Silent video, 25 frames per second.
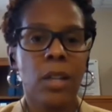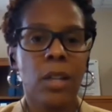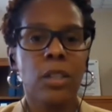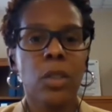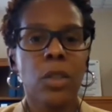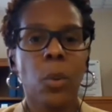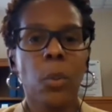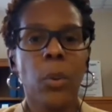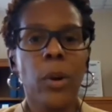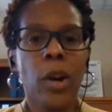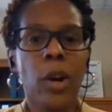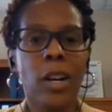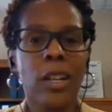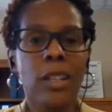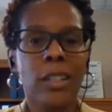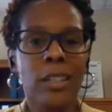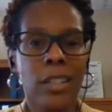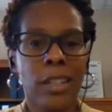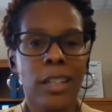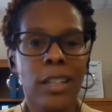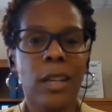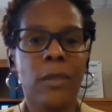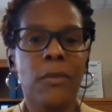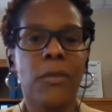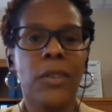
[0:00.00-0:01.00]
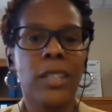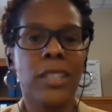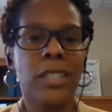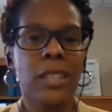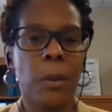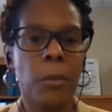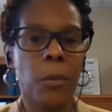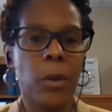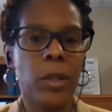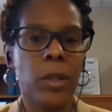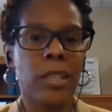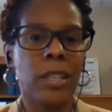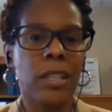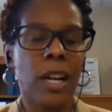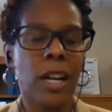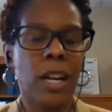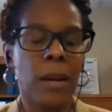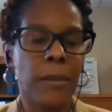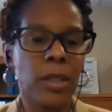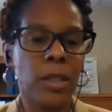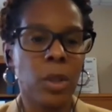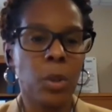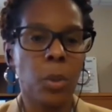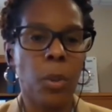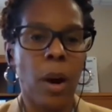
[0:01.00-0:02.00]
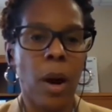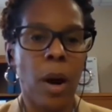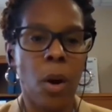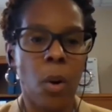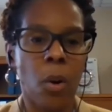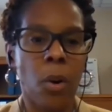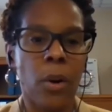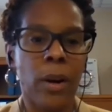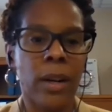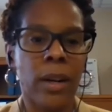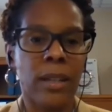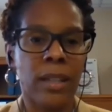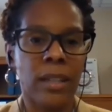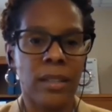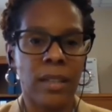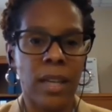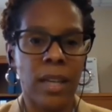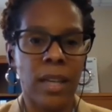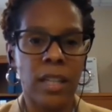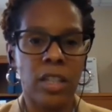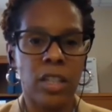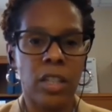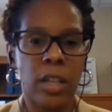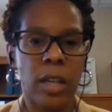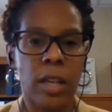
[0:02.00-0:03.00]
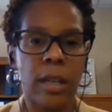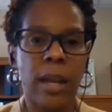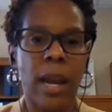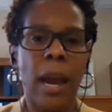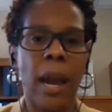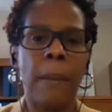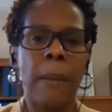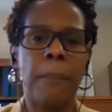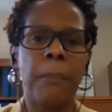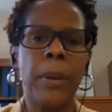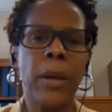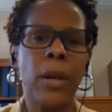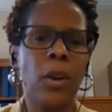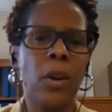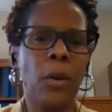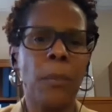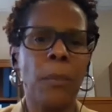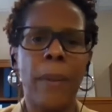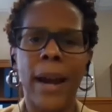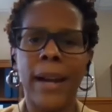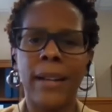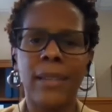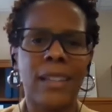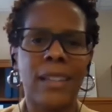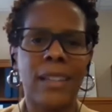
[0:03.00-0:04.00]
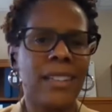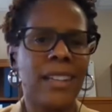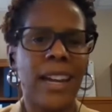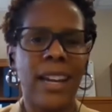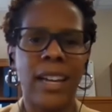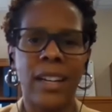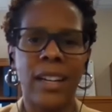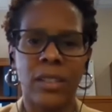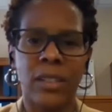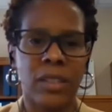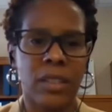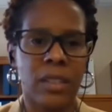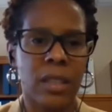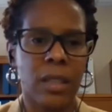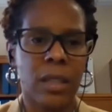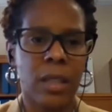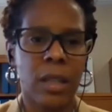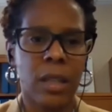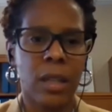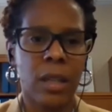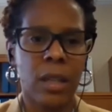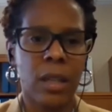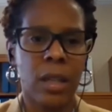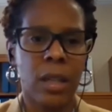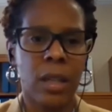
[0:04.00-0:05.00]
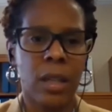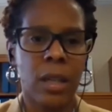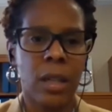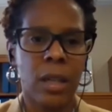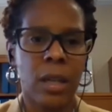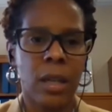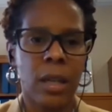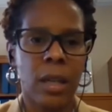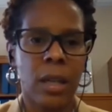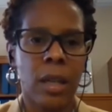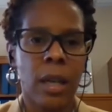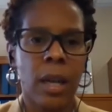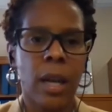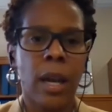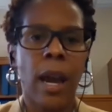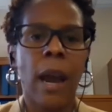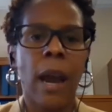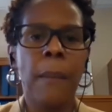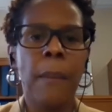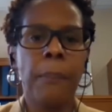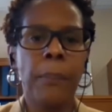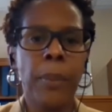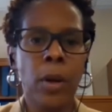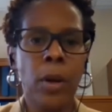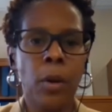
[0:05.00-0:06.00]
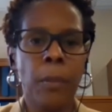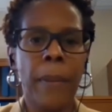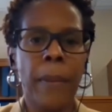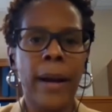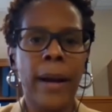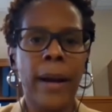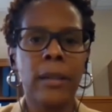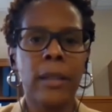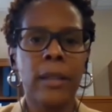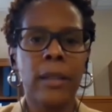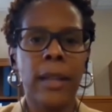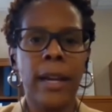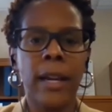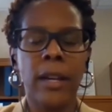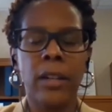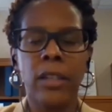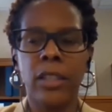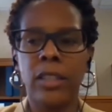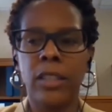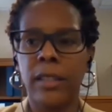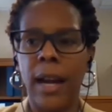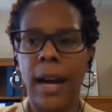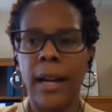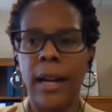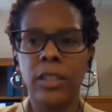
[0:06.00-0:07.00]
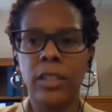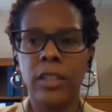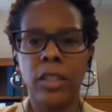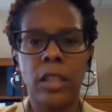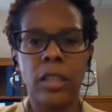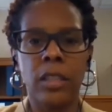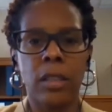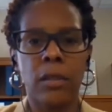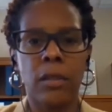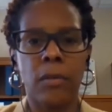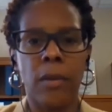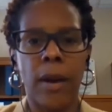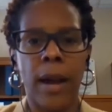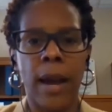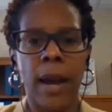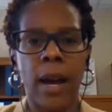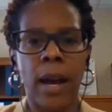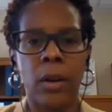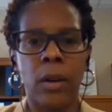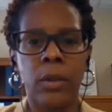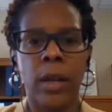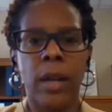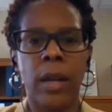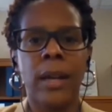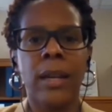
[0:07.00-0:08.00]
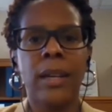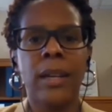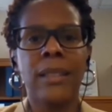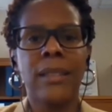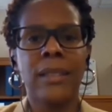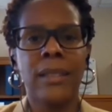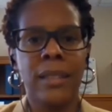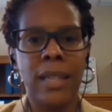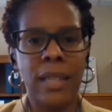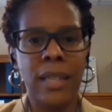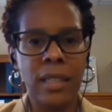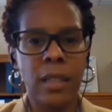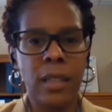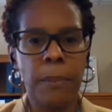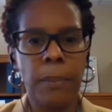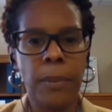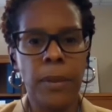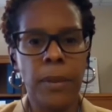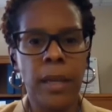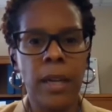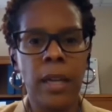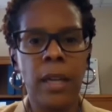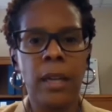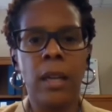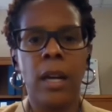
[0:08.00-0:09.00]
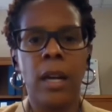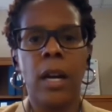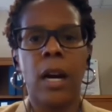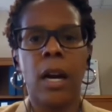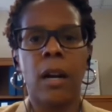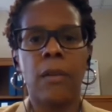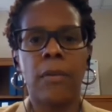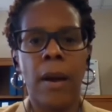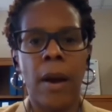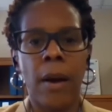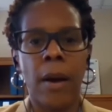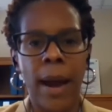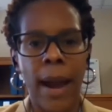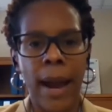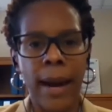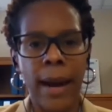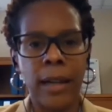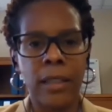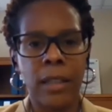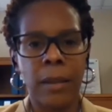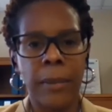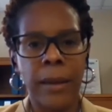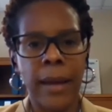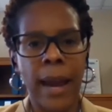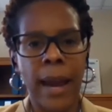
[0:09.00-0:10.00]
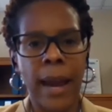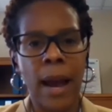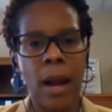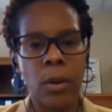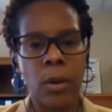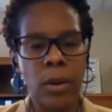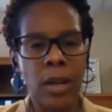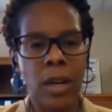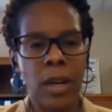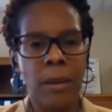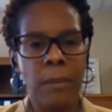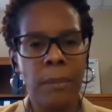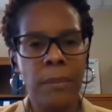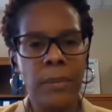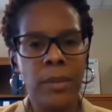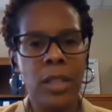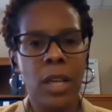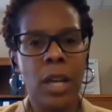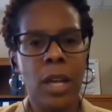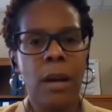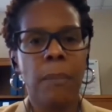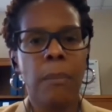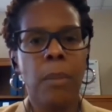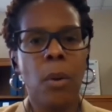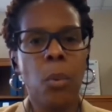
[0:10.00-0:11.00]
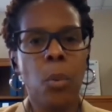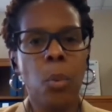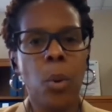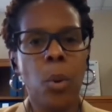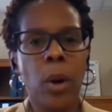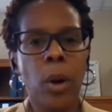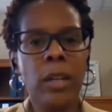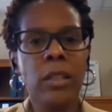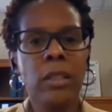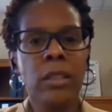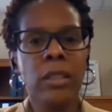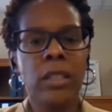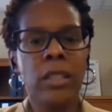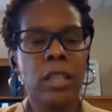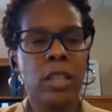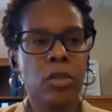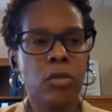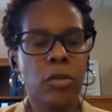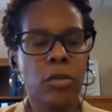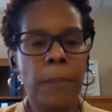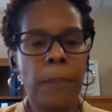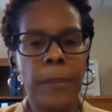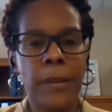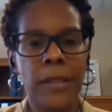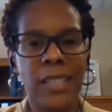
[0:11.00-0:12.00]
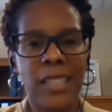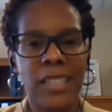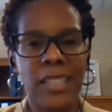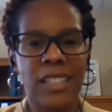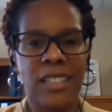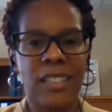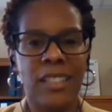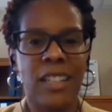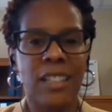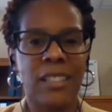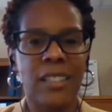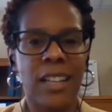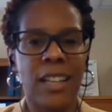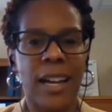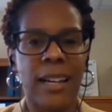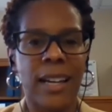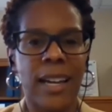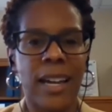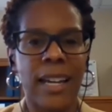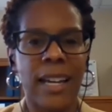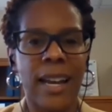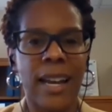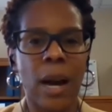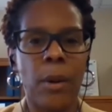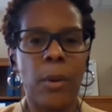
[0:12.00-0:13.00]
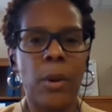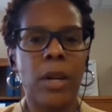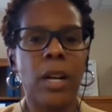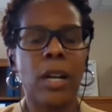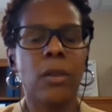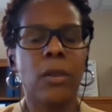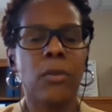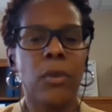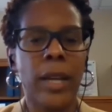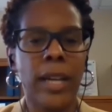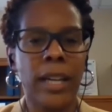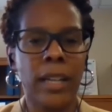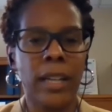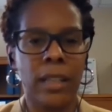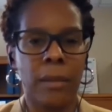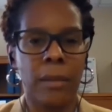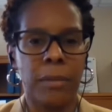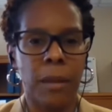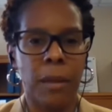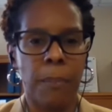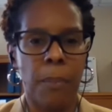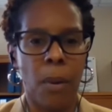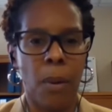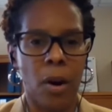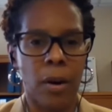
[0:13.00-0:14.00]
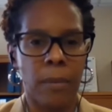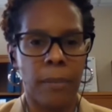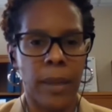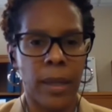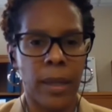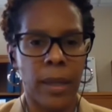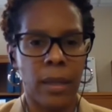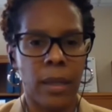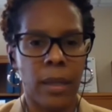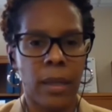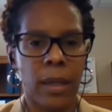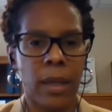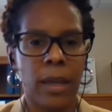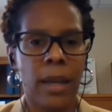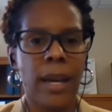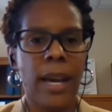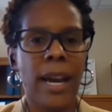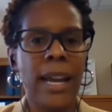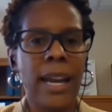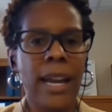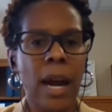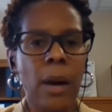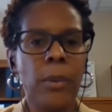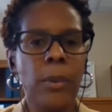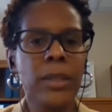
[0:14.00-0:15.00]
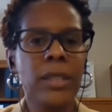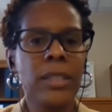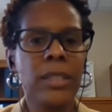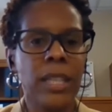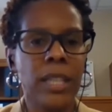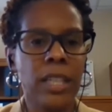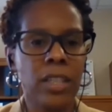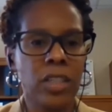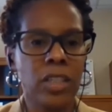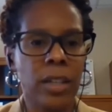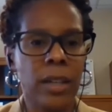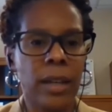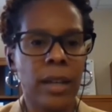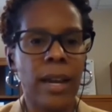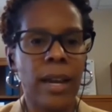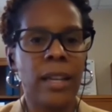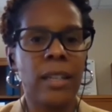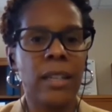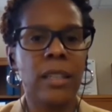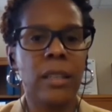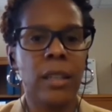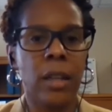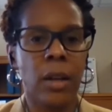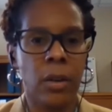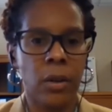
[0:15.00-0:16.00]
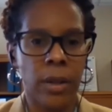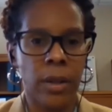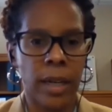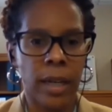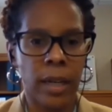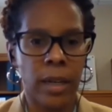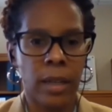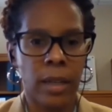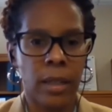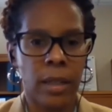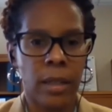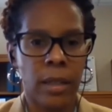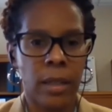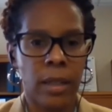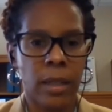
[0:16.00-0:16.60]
So we are looking for someone to come into our organization and peel back the layers. And peel back the layers, not just around discipline, around academic outcomes, but what do discrepancies look like in our curriculum department, in our teaching and learning.